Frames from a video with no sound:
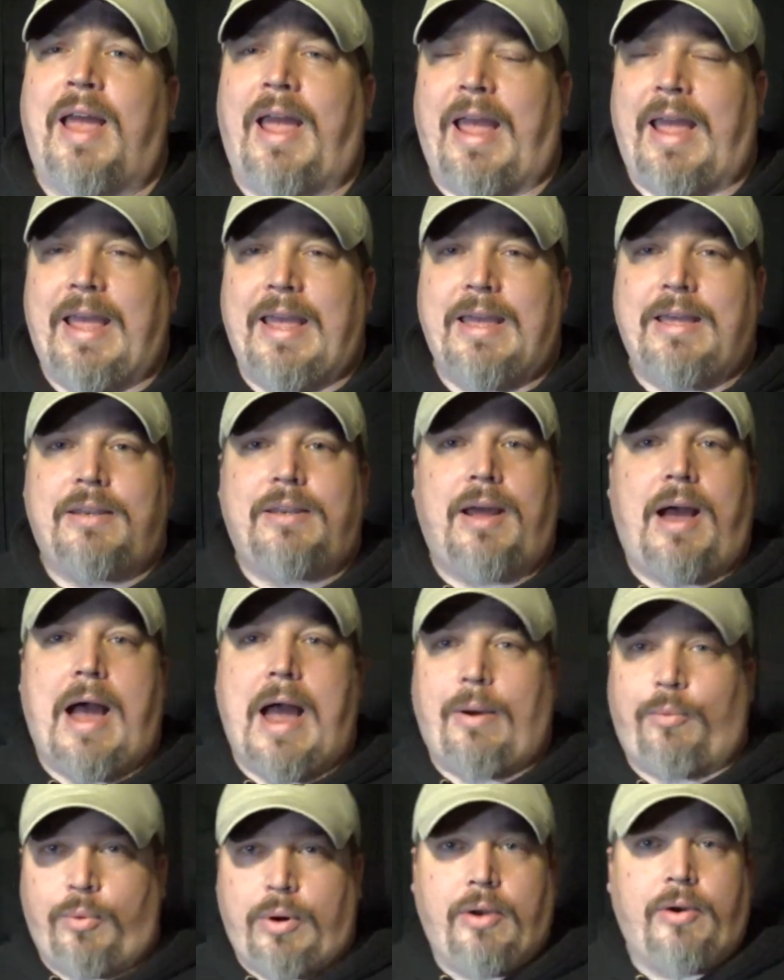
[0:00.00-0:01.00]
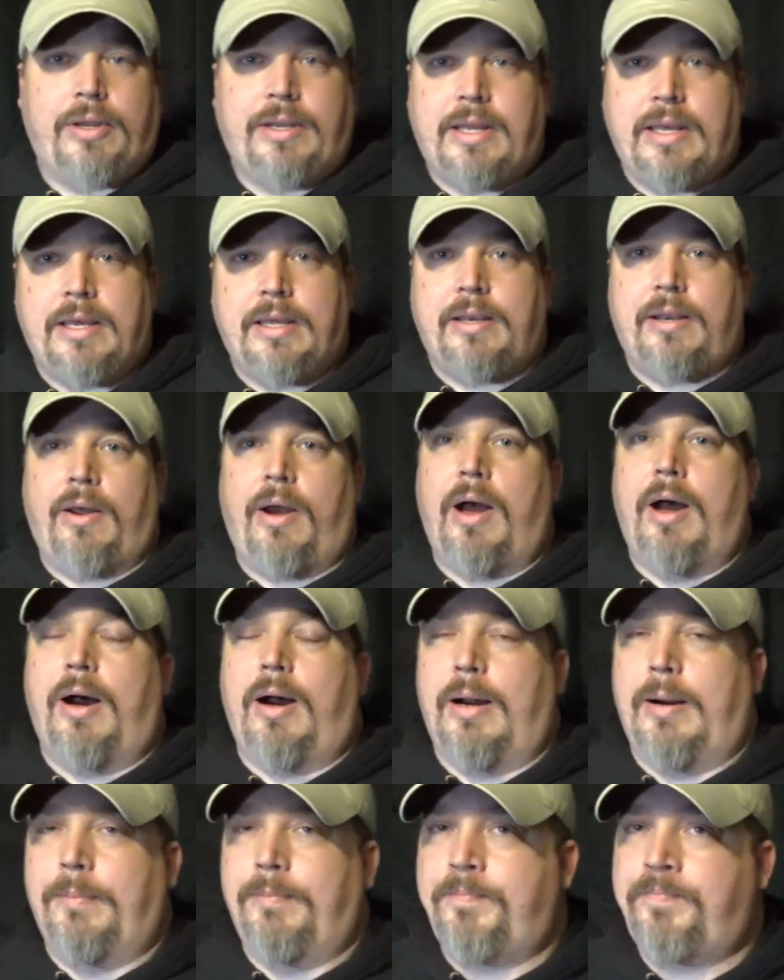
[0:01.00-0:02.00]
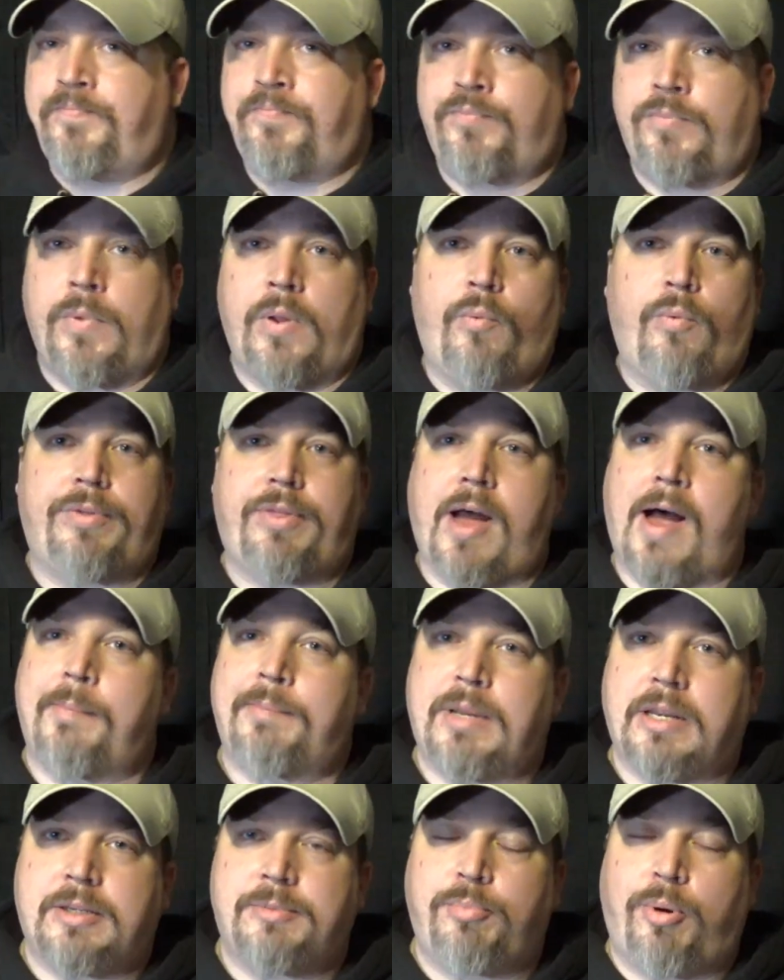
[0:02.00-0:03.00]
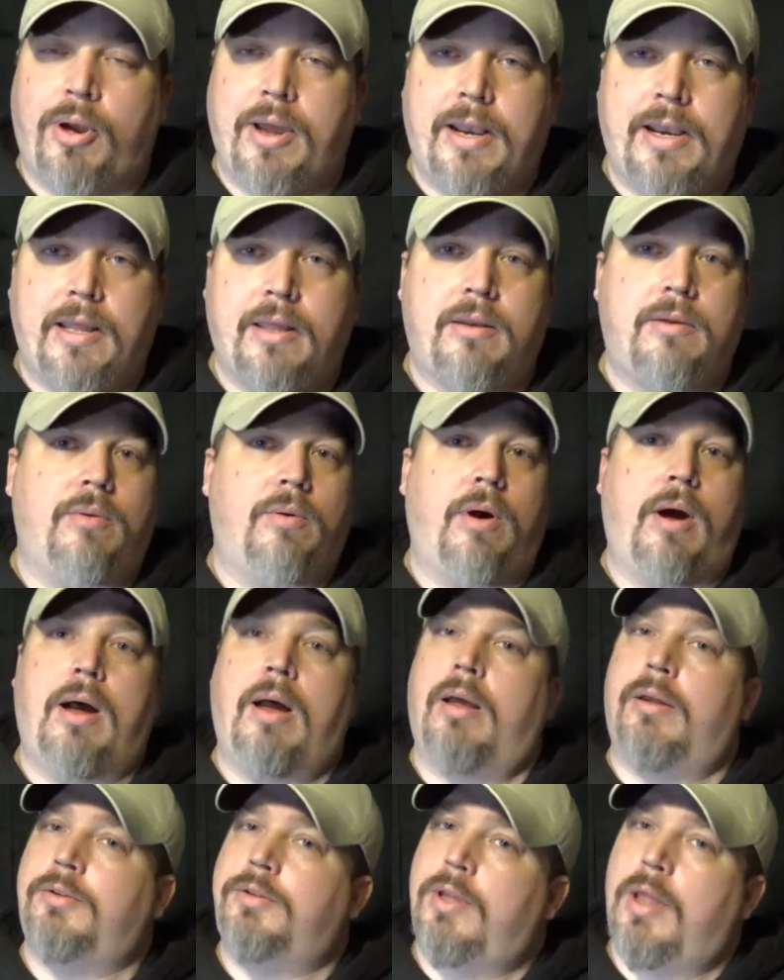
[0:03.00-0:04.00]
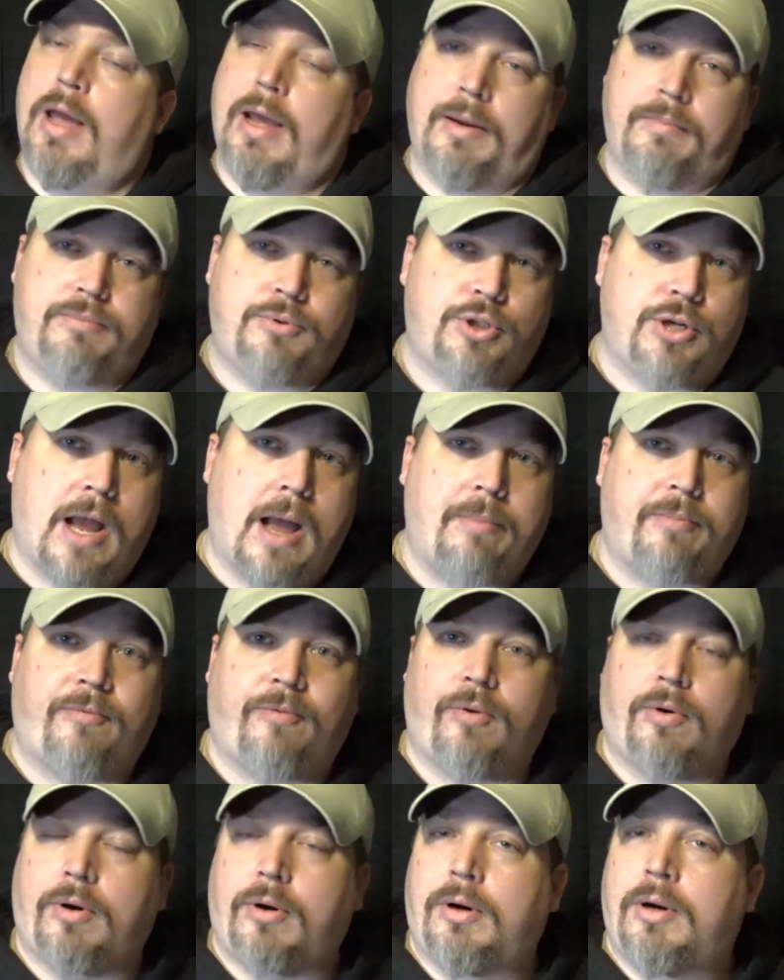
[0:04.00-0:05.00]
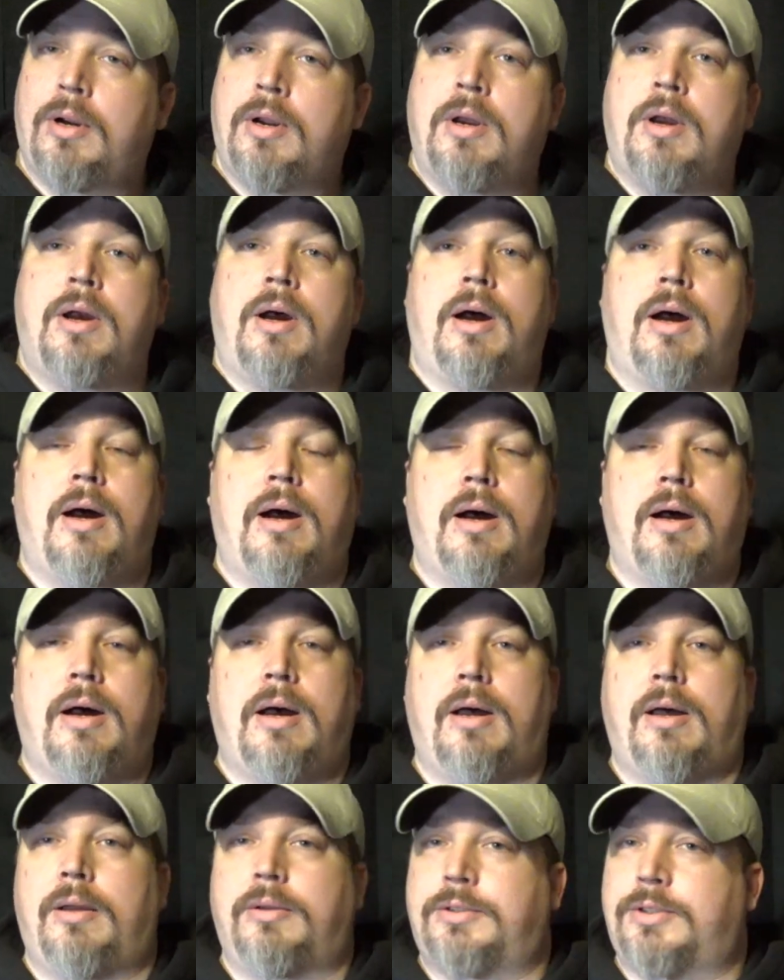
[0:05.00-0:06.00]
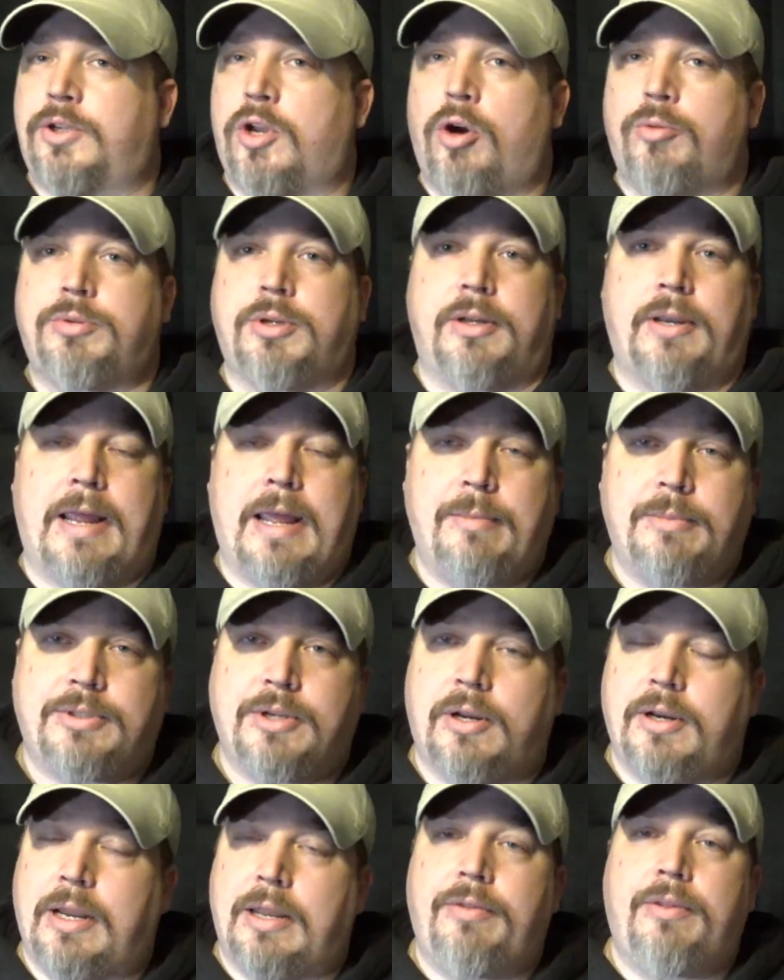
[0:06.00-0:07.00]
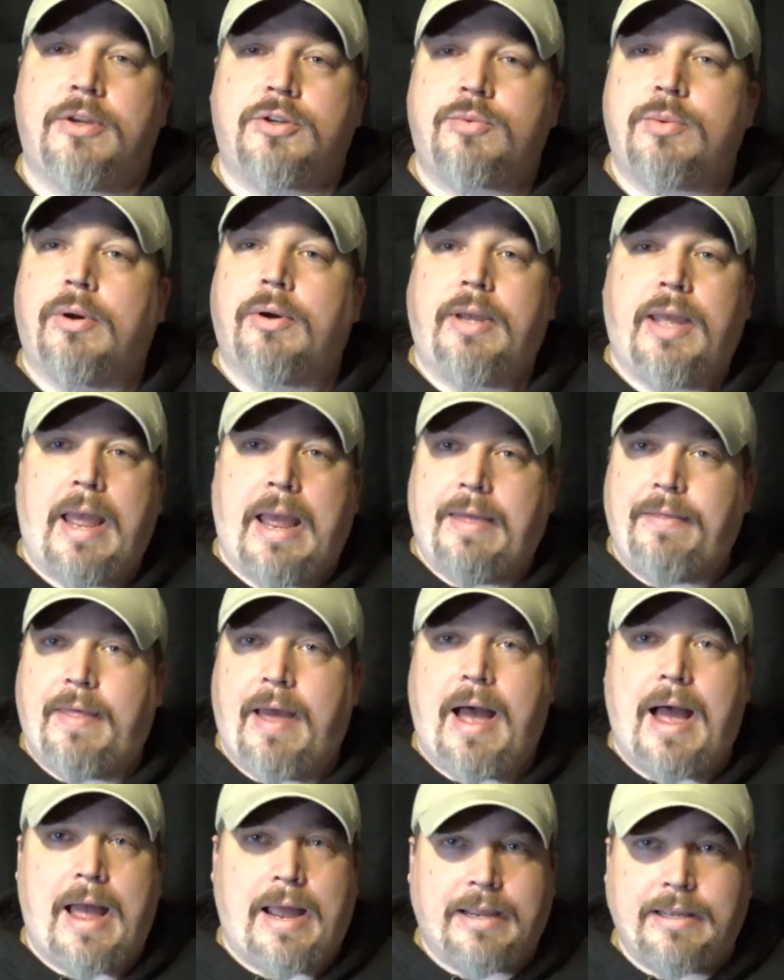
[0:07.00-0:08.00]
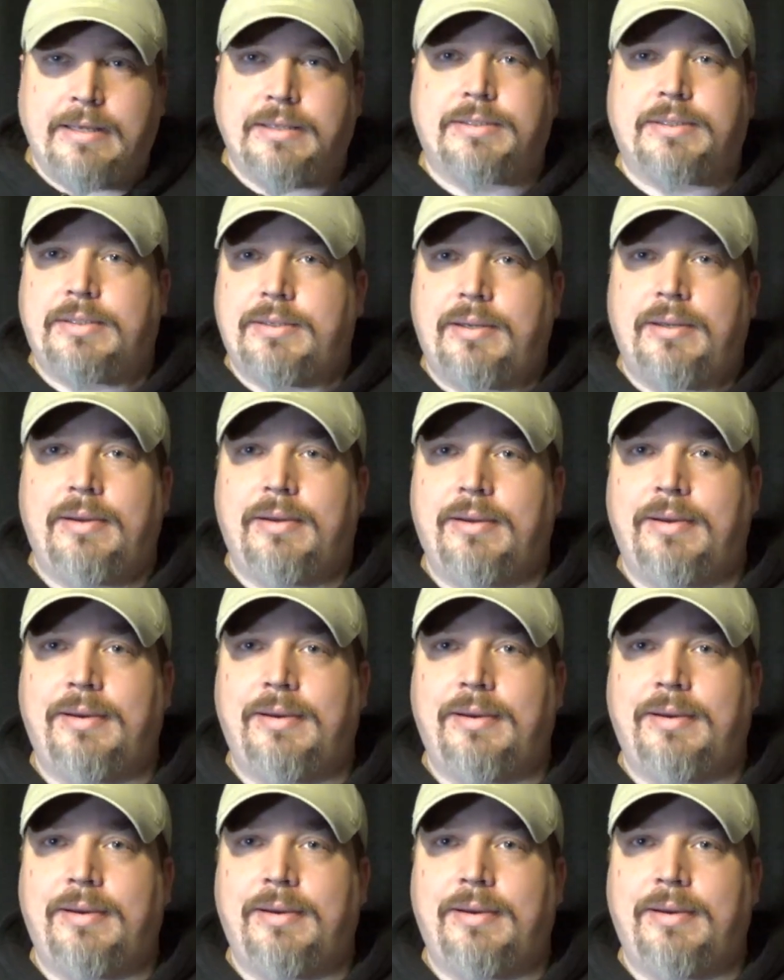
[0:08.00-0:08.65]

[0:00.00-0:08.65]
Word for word: and I really did um, with Optics Planet, I, I shopped for uh, scopes on Amazon, and this really had the highest